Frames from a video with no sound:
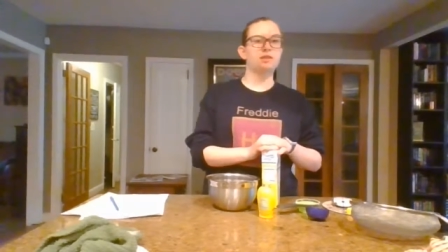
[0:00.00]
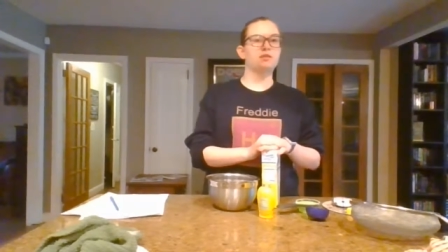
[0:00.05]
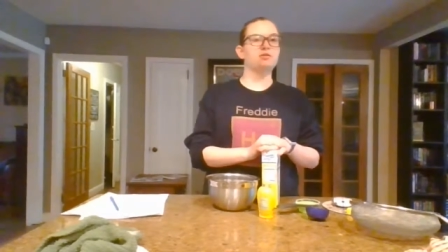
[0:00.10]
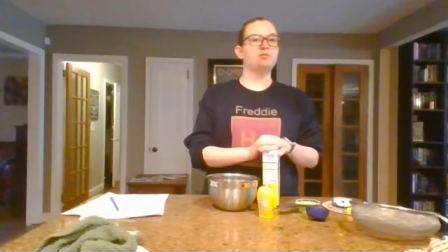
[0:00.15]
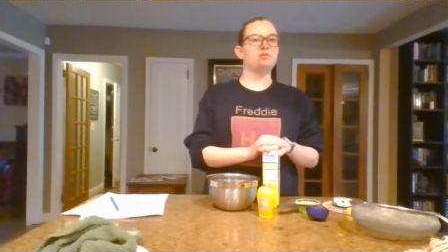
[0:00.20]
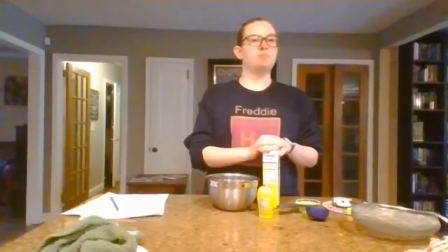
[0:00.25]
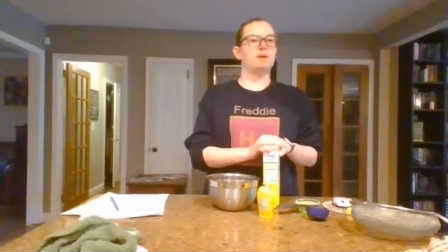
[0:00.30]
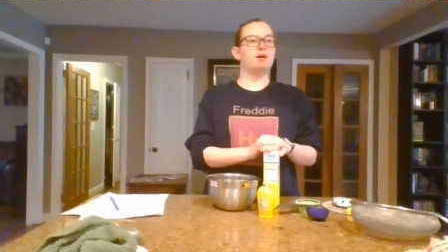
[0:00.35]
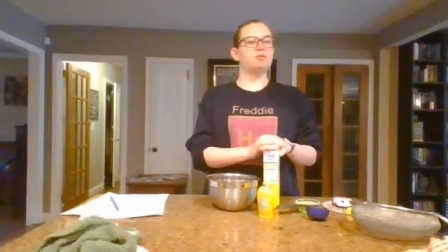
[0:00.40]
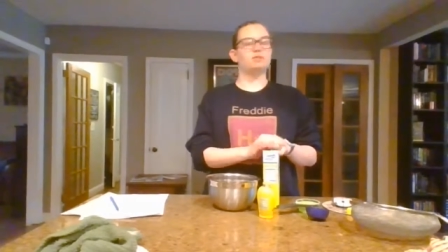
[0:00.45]

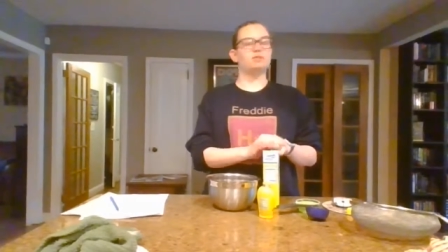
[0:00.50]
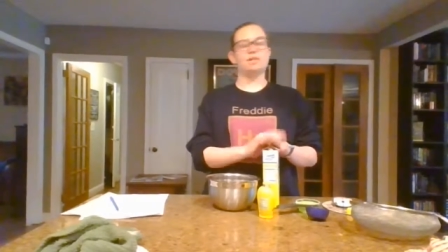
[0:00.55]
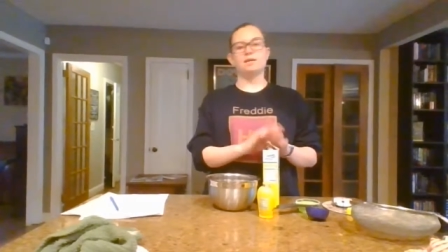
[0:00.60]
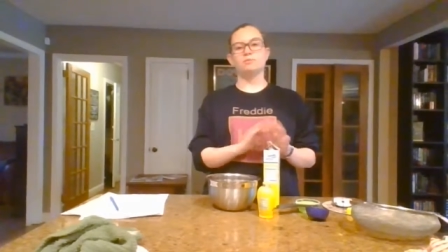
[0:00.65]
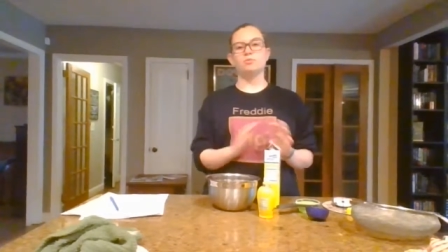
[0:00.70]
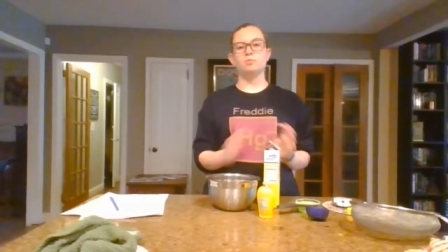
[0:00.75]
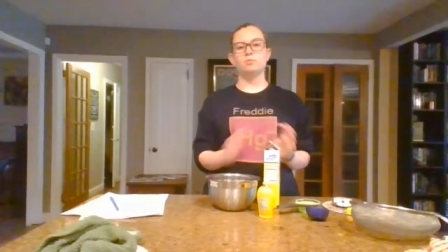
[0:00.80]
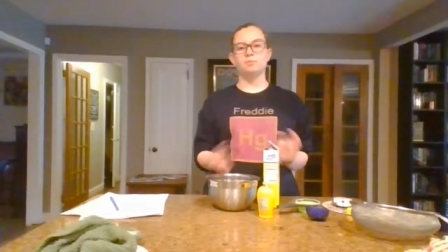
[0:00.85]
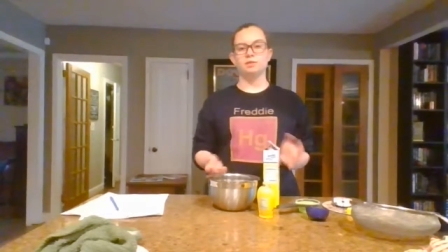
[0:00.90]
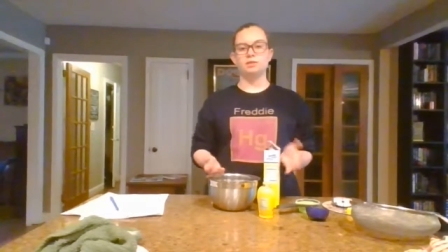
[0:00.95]
there's about
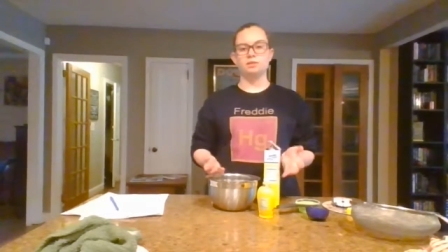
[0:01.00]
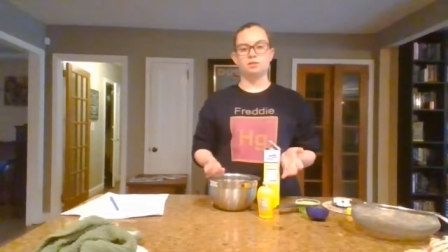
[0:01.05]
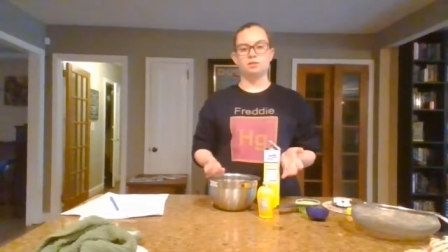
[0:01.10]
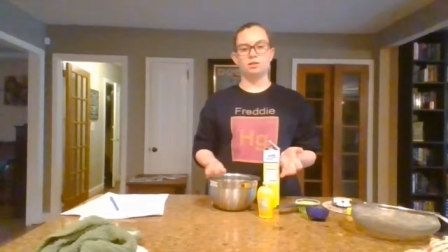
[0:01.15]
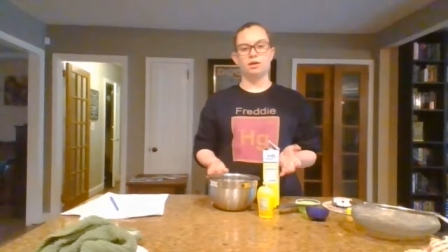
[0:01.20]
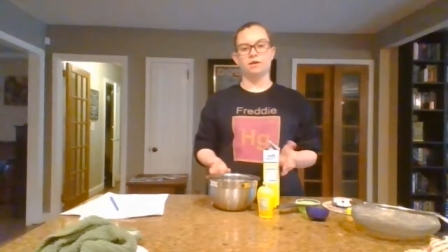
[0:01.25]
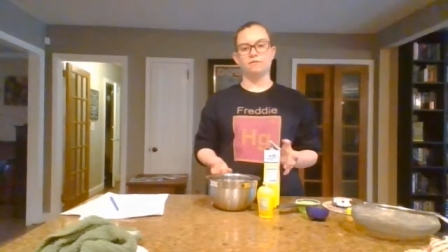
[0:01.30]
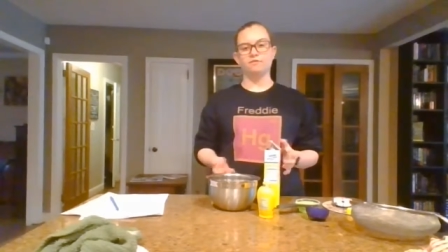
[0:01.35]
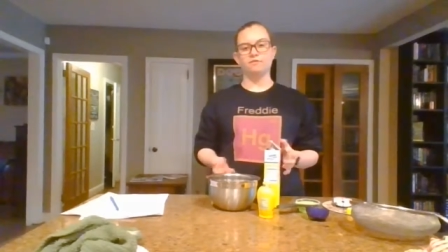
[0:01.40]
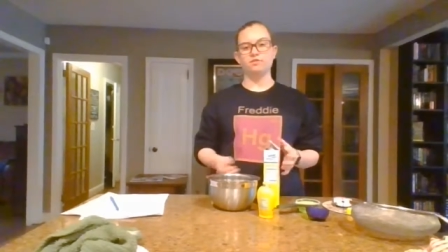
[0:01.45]
10 more minutes
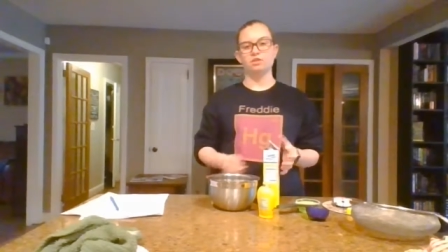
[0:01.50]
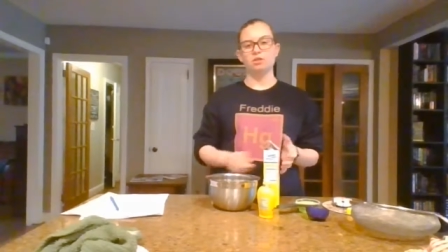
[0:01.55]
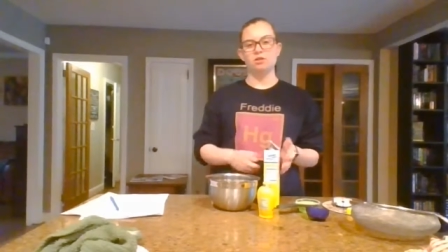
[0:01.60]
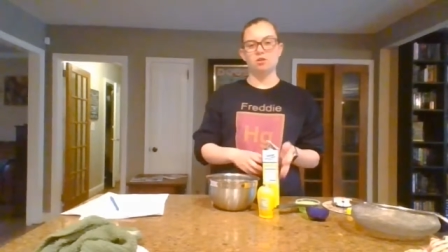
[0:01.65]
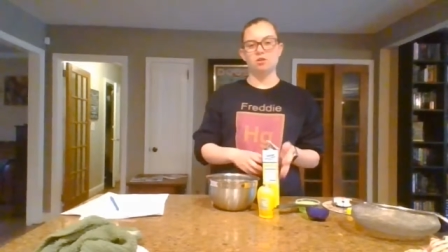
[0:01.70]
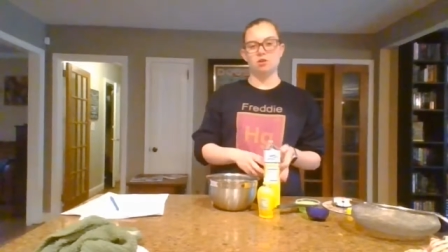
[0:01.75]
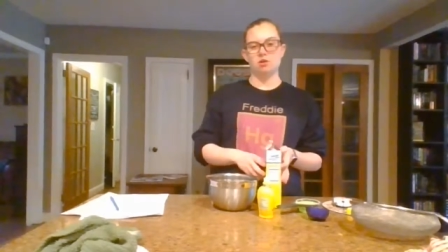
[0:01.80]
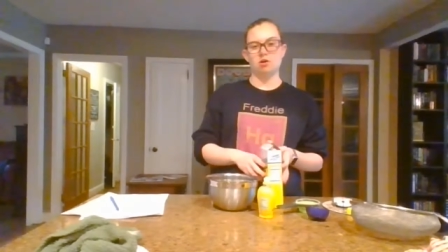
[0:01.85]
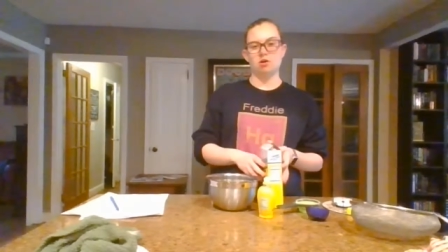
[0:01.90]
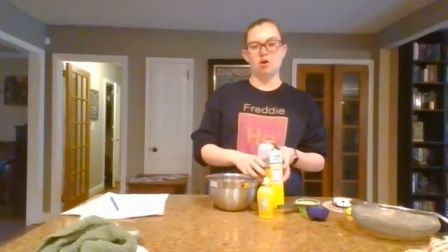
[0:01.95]
left
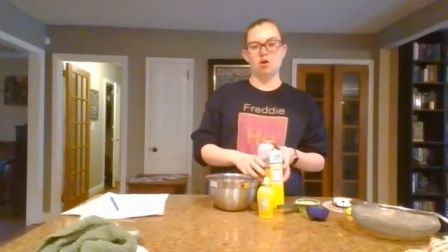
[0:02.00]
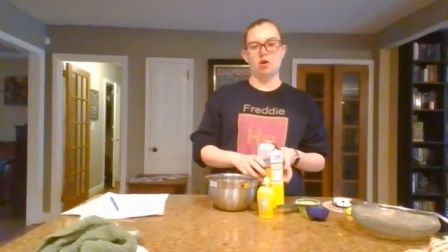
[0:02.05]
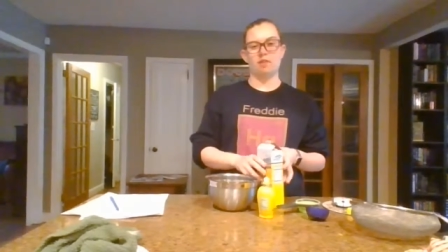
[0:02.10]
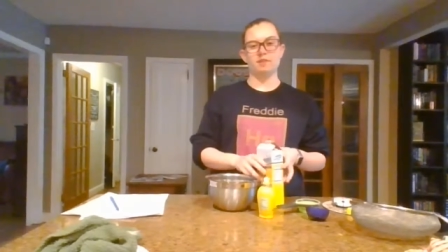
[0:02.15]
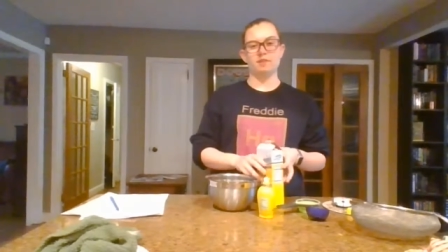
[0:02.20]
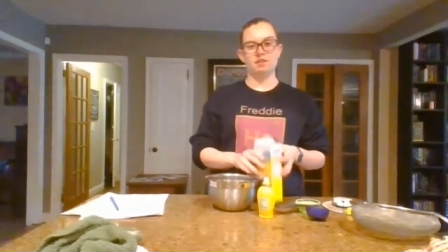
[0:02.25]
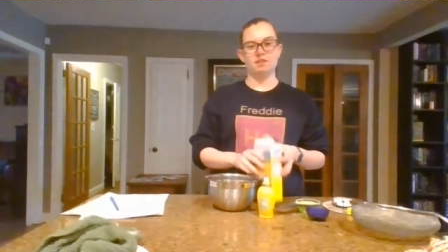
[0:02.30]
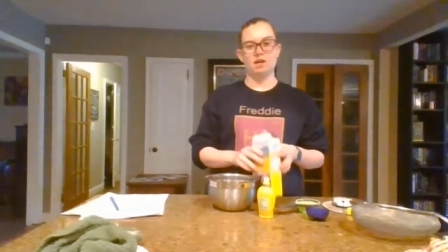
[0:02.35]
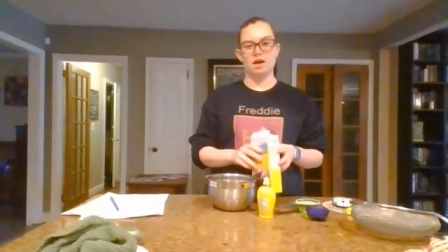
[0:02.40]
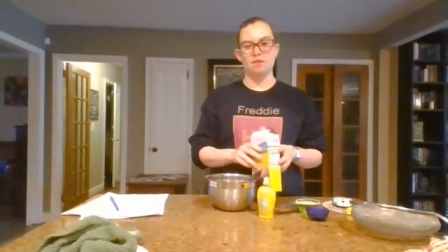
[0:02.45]

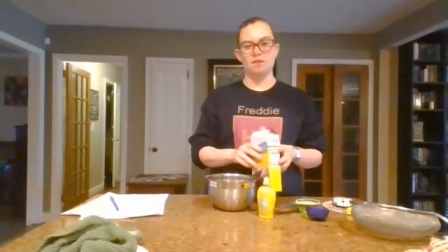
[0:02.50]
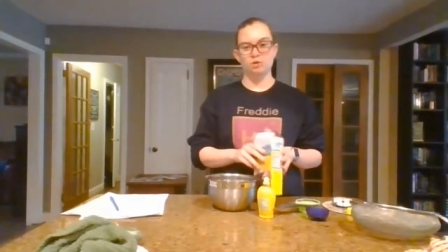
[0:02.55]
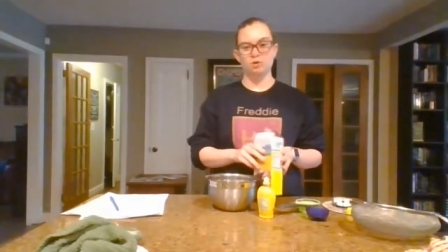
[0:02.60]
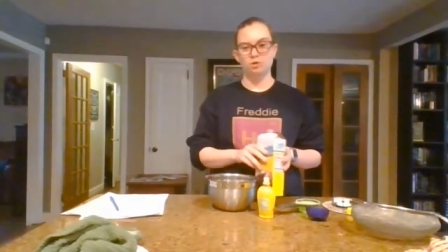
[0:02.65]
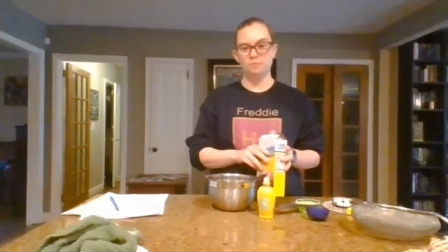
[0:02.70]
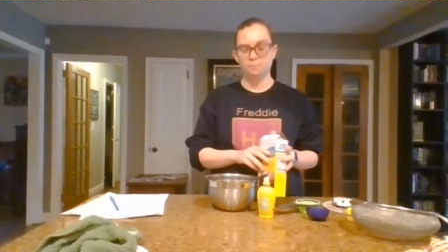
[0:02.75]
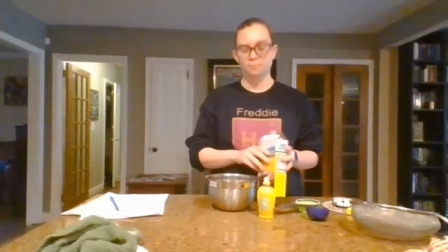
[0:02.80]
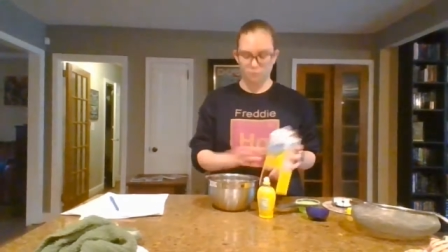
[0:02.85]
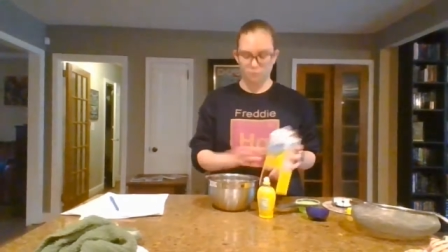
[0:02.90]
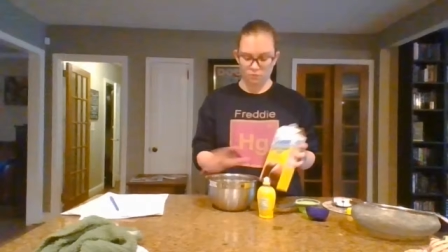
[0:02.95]
on the
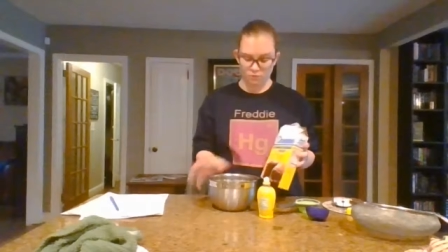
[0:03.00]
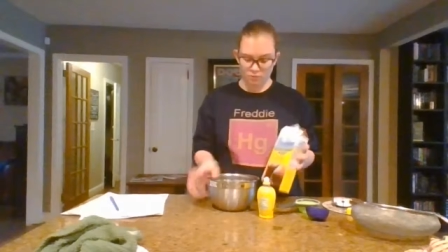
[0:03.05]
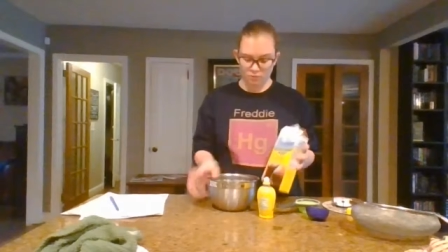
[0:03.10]
timer.